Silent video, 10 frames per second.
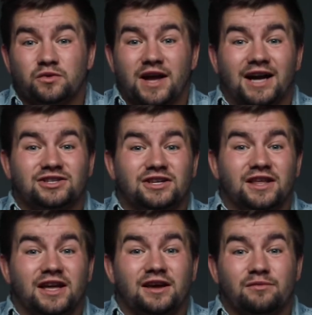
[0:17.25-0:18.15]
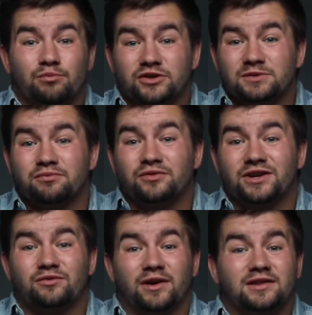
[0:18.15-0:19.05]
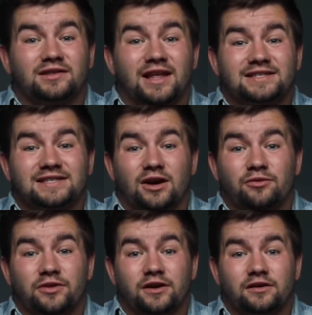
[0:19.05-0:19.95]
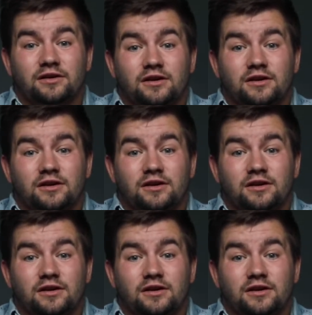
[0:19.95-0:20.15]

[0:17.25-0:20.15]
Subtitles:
We actually think there's some pretty great lenses out there.